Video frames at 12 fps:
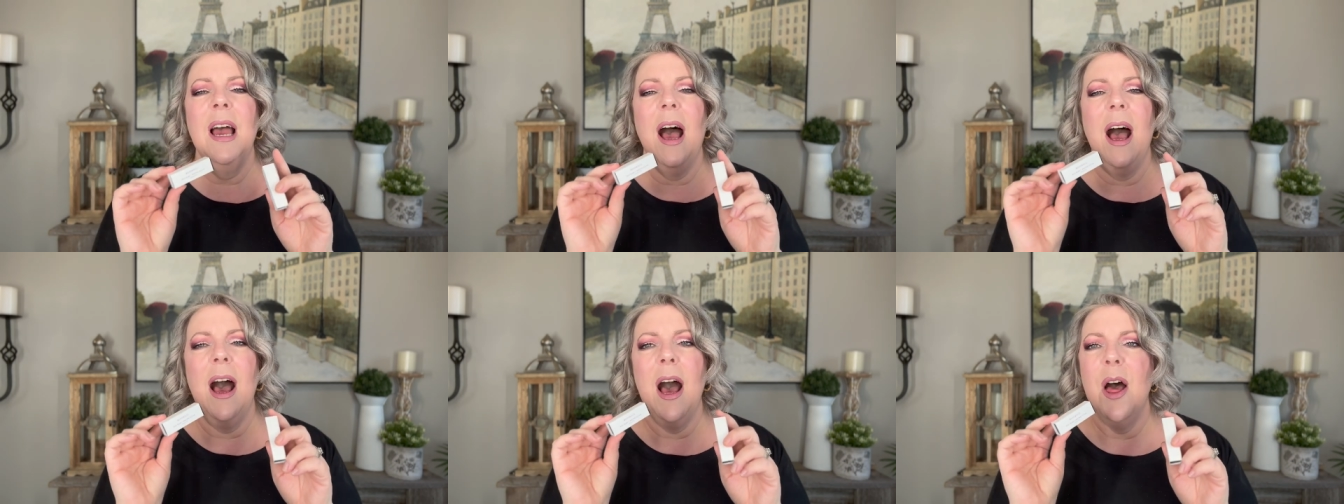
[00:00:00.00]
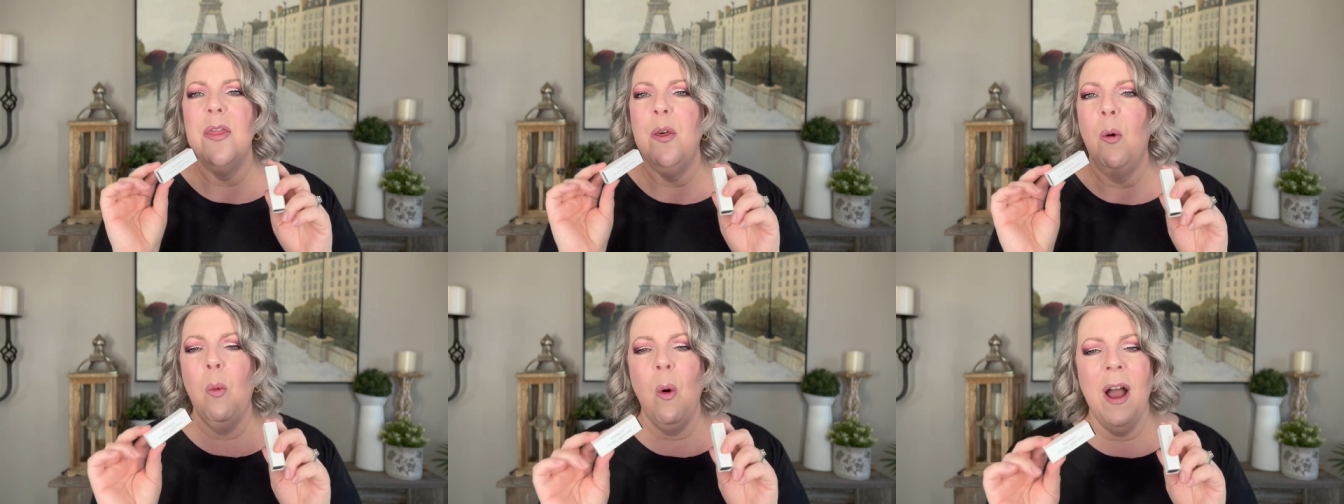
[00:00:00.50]
Uh,
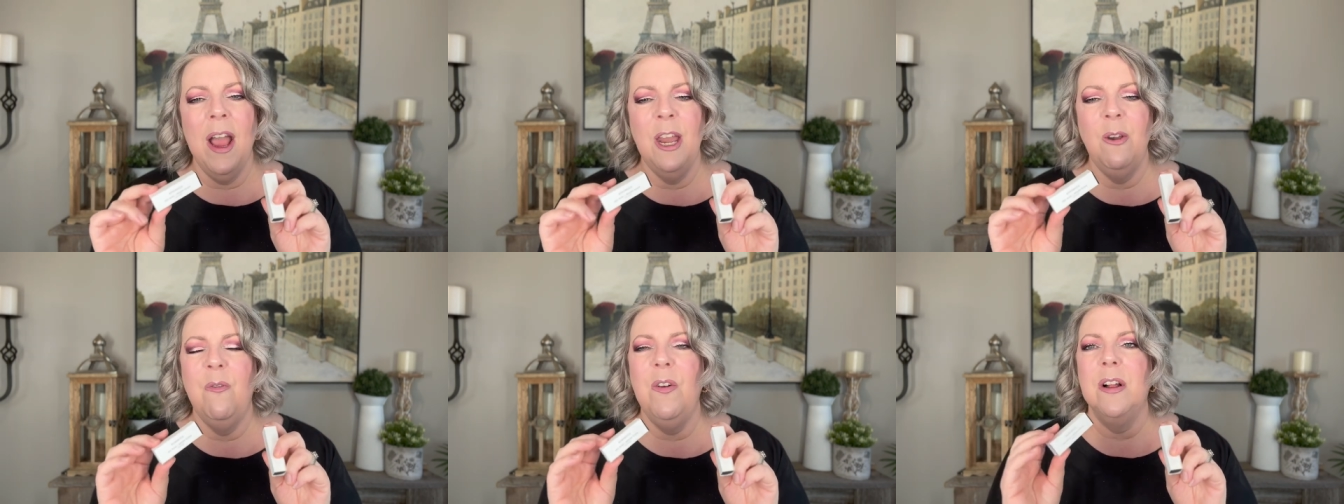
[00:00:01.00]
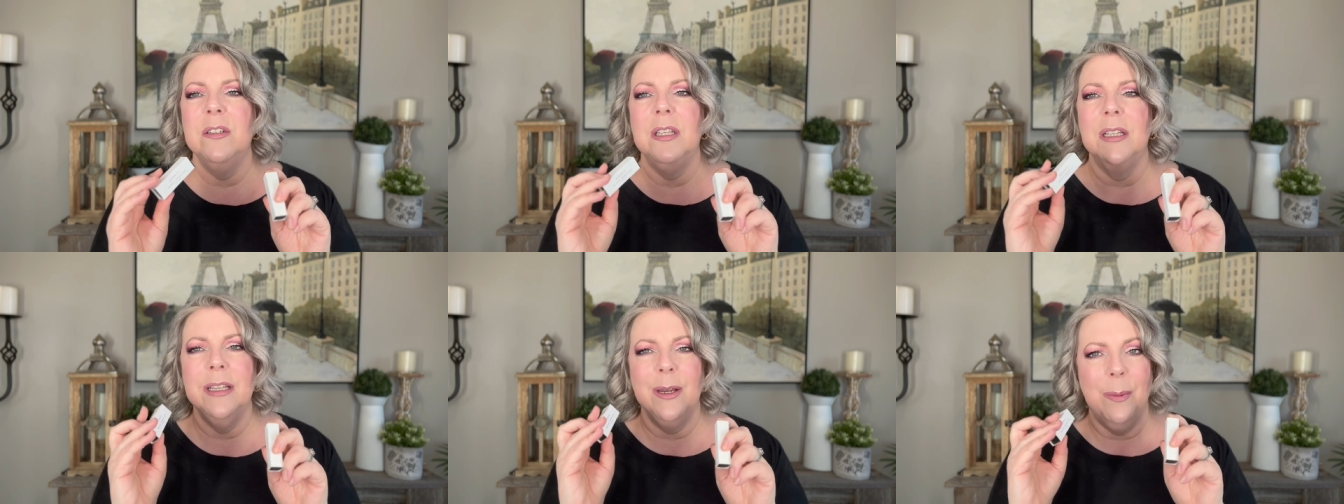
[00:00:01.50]
the wine felt a
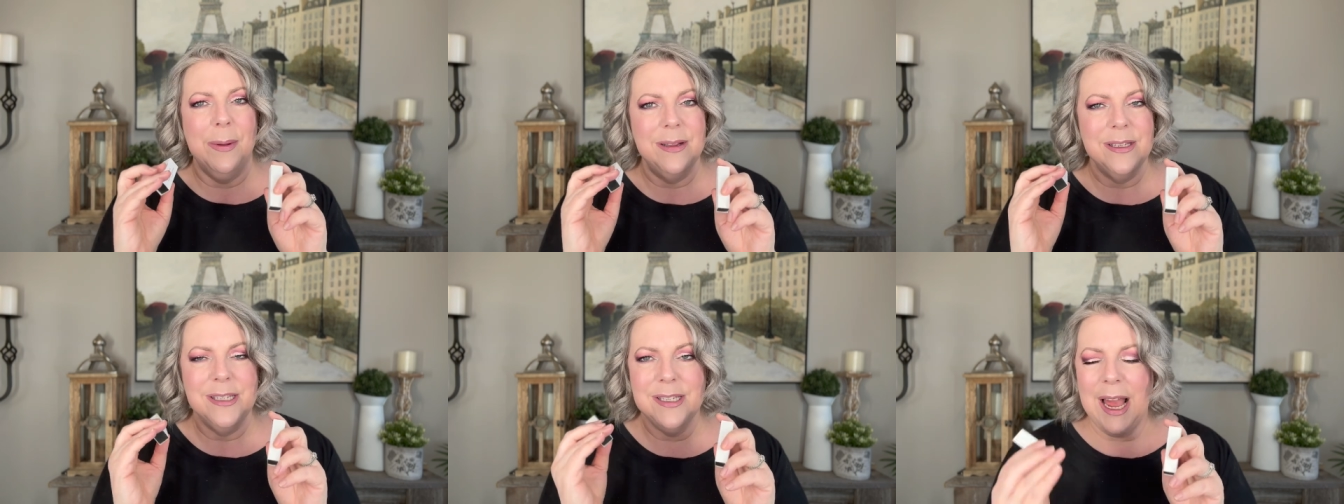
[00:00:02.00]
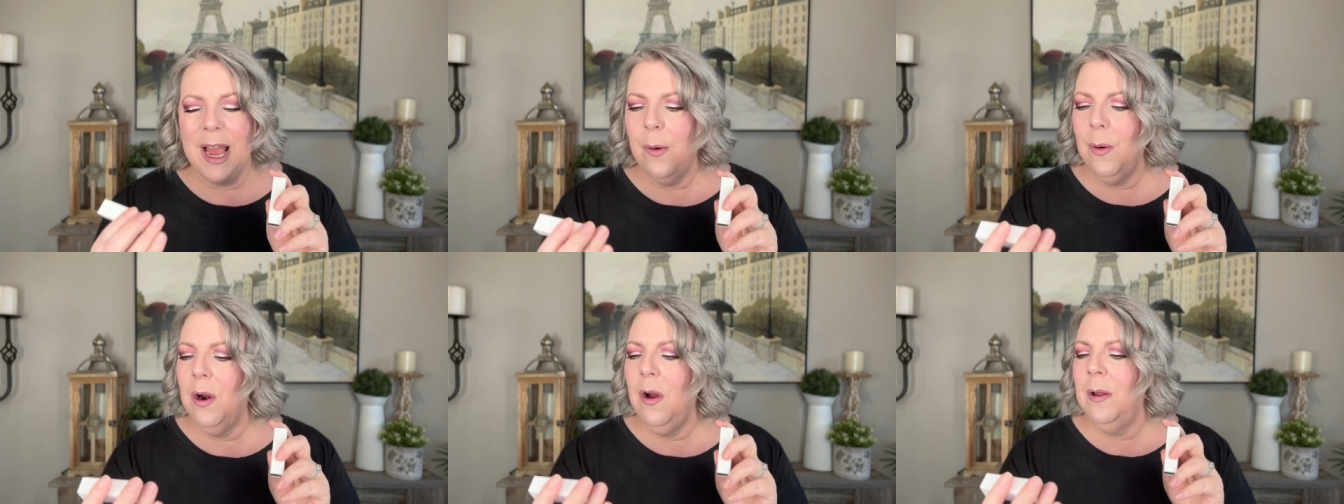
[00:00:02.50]
little bit
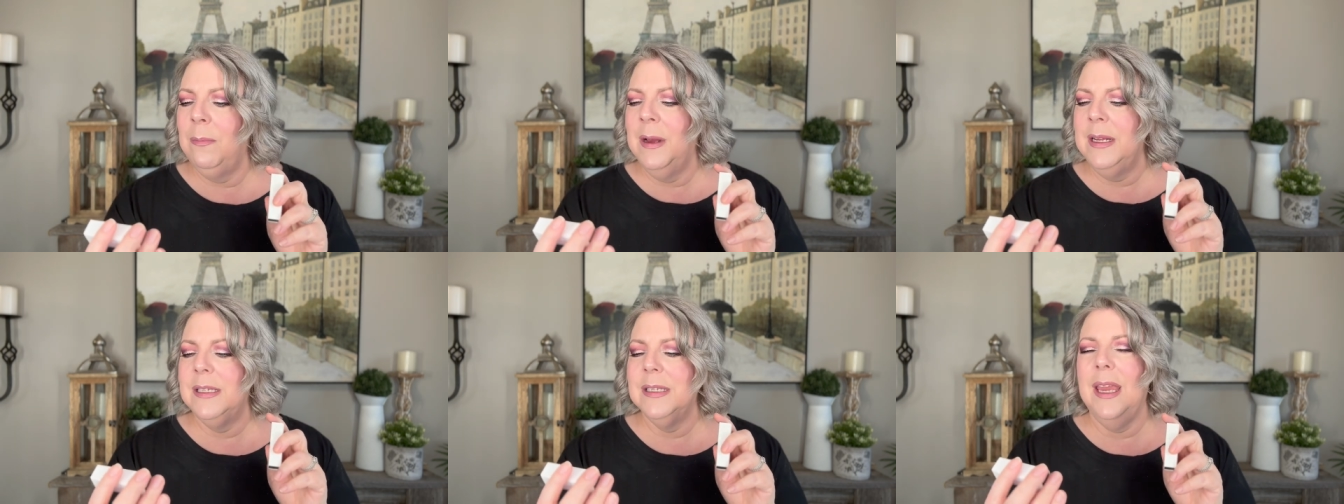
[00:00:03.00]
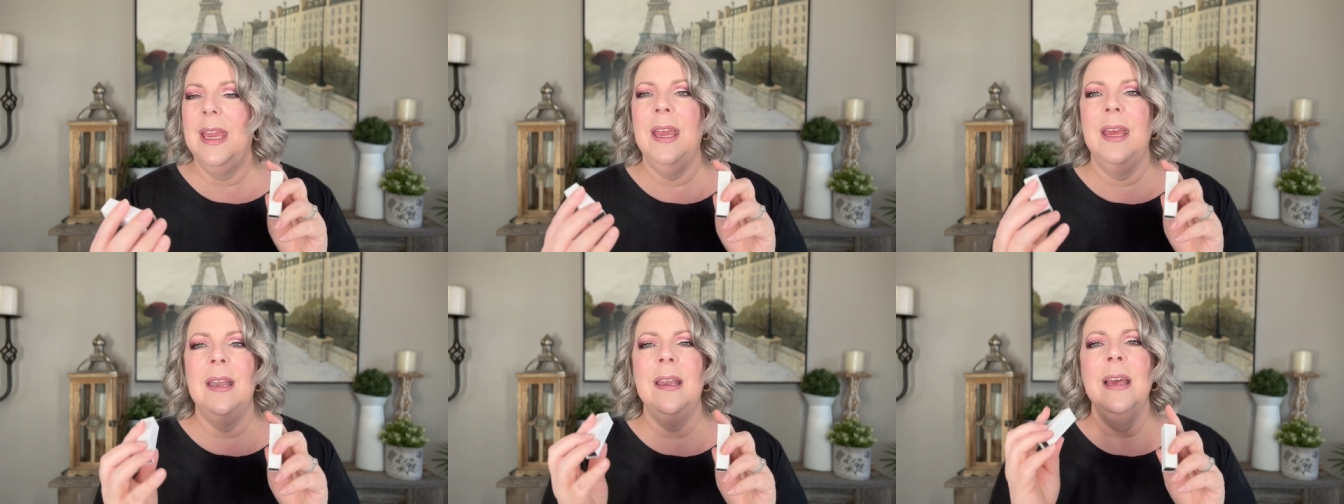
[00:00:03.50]
sour on my
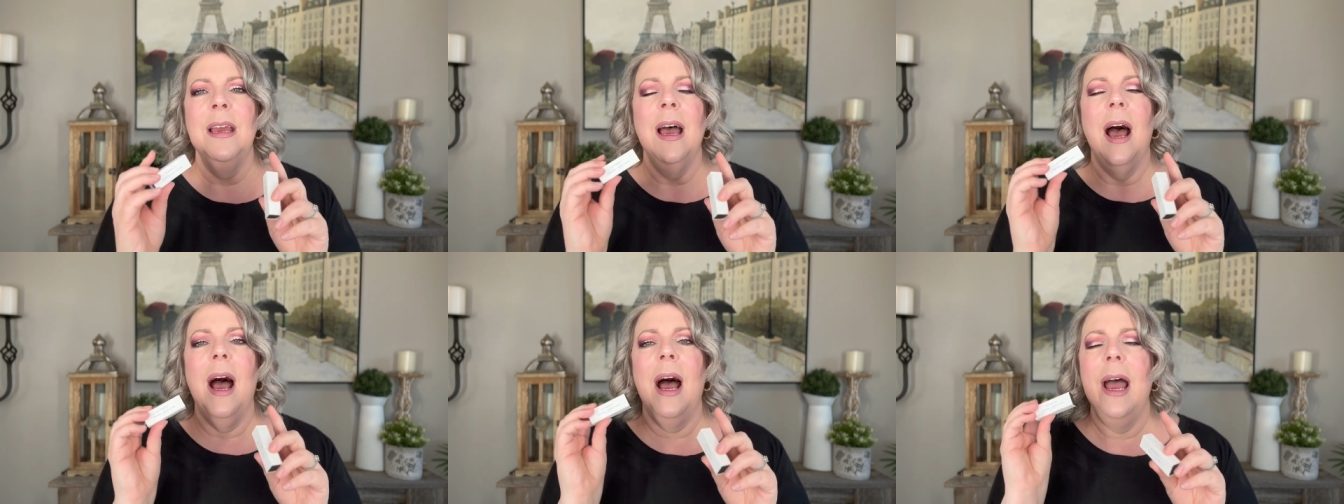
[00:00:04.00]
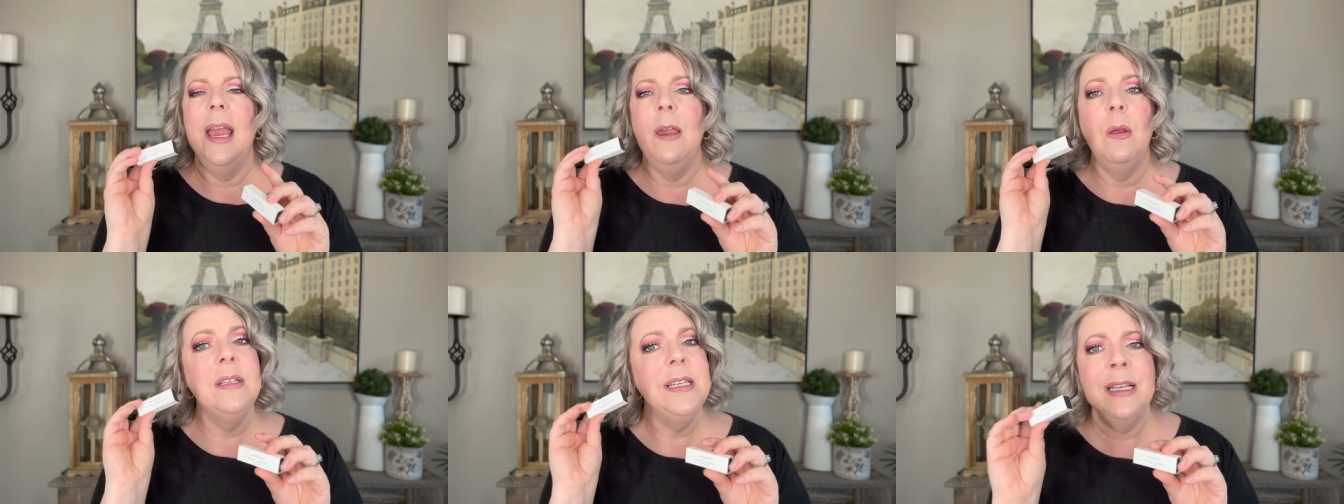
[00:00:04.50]
skin. Uh,
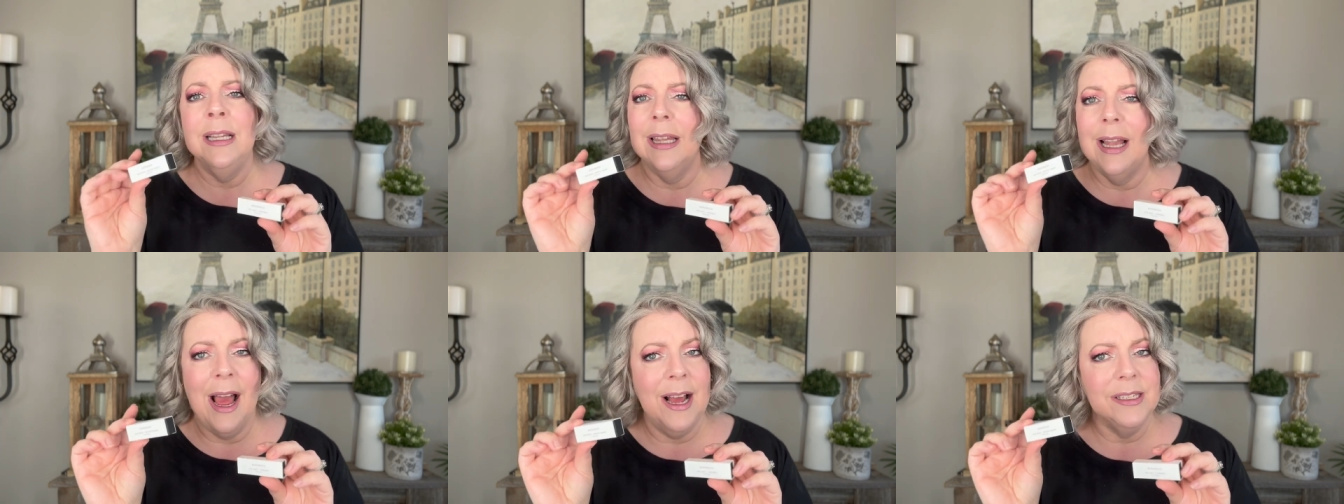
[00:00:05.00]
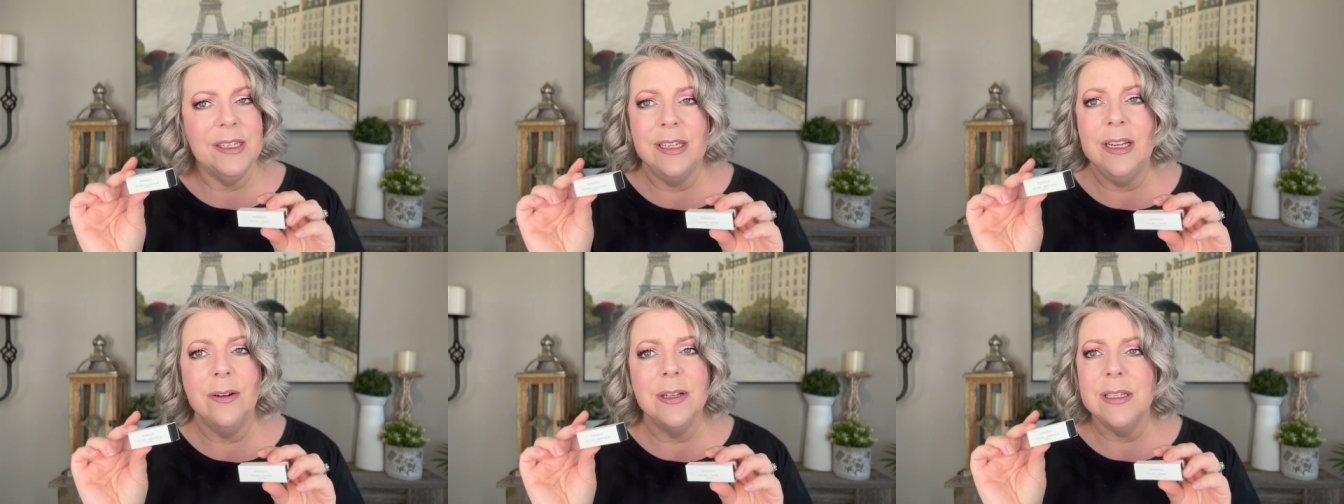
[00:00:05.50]
it didn't last
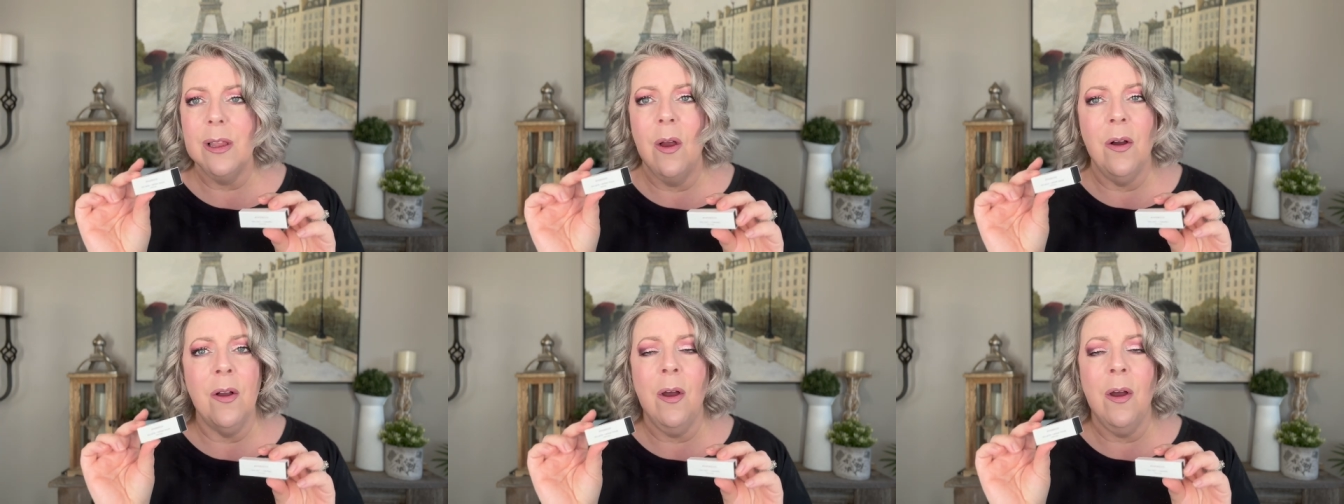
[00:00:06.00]
near as long